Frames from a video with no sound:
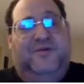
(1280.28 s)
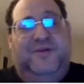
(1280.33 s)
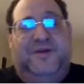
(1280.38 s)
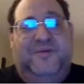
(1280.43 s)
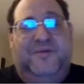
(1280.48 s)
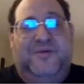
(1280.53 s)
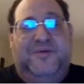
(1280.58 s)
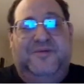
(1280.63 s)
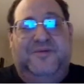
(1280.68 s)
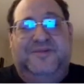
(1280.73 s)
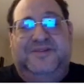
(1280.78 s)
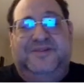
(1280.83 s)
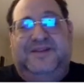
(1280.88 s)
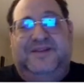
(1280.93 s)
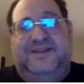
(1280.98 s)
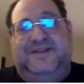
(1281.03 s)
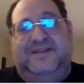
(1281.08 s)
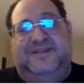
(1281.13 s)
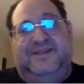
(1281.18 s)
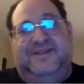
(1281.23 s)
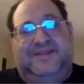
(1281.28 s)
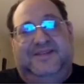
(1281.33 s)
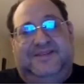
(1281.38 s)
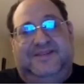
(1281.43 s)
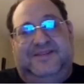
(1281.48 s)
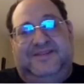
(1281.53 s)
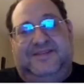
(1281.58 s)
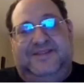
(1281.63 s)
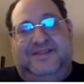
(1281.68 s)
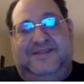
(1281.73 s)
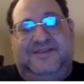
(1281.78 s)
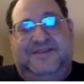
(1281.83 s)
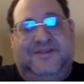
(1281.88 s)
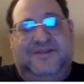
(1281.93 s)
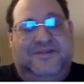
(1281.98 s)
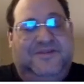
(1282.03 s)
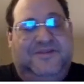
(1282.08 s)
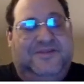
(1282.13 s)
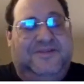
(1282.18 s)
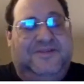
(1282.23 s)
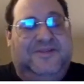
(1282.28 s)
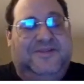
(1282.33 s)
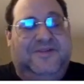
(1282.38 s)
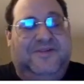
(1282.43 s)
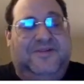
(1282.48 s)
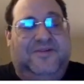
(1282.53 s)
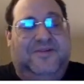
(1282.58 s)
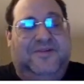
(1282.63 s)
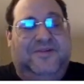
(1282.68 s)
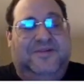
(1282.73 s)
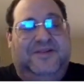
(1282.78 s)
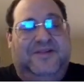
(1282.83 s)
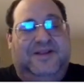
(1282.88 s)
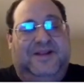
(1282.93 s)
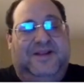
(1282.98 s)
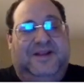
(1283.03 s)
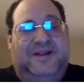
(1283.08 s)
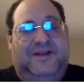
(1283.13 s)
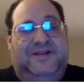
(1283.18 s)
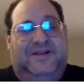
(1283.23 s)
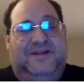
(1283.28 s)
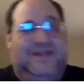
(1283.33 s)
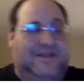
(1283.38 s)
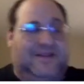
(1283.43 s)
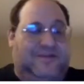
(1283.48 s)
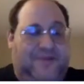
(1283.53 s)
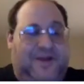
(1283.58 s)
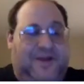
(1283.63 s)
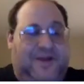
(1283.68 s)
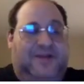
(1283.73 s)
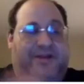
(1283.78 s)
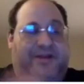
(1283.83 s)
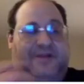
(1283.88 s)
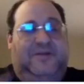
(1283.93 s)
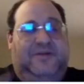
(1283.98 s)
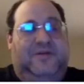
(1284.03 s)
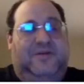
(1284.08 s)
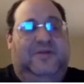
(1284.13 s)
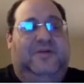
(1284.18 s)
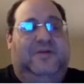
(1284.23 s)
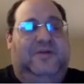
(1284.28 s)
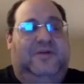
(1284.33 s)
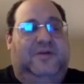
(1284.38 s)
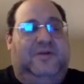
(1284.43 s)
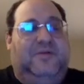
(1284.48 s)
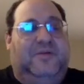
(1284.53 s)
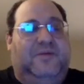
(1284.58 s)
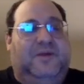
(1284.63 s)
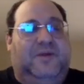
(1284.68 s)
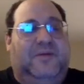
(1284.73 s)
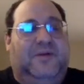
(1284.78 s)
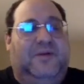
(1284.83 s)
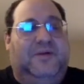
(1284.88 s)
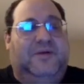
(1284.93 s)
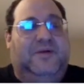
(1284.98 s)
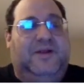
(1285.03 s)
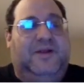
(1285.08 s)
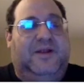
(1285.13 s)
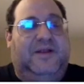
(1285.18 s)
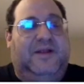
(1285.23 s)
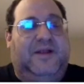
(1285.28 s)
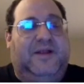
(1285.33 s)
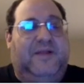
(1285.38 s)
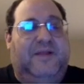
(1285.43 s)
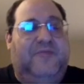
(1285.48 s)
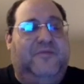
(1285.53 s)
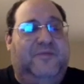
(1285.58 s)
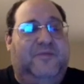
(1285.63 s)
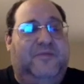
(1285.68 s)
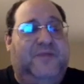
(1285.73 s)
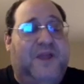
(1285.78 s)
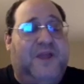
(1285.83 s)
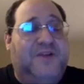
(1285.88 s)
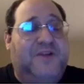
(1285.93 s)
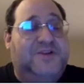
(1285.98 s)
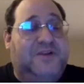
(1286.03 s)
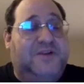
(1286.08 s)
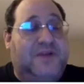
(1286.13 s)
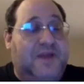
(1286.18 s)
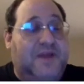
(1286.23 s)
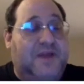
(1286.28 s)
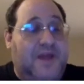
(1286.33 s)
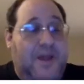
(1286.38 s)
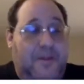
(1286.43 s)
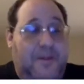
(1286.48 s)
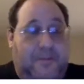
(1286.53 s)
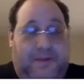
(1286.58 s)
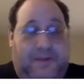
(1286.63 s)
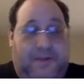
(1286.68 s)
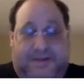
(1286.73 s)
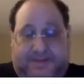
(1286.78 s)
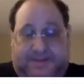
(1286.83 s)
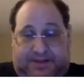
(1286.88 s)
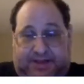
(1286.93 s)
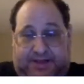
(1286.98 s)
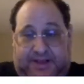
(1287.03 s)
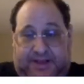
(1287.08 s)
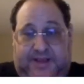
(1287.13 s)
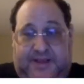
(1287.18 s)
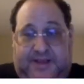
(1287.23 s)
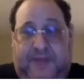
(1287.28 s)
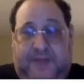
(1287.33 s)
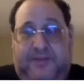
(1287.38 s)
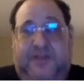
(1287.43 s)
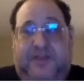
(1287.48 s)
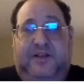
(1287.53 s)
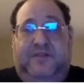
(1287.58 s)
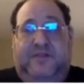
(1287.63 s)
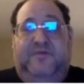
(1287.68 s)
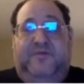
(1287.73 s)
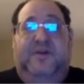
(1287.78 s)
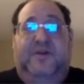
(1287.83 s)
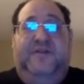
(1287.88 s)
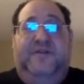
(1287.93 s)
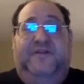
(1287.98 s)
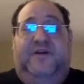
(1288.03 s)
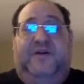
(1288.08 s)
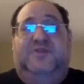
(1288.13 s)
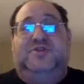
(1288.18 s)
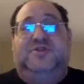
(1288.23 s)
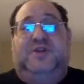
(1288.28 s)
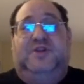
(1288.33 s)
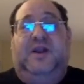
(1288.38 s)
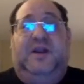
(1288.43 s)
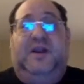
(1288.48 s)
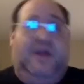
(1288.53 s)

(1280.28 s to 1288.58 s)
I wrote is not honestly like that great. And you really want to clean it up for production. But it's something that's fully functional.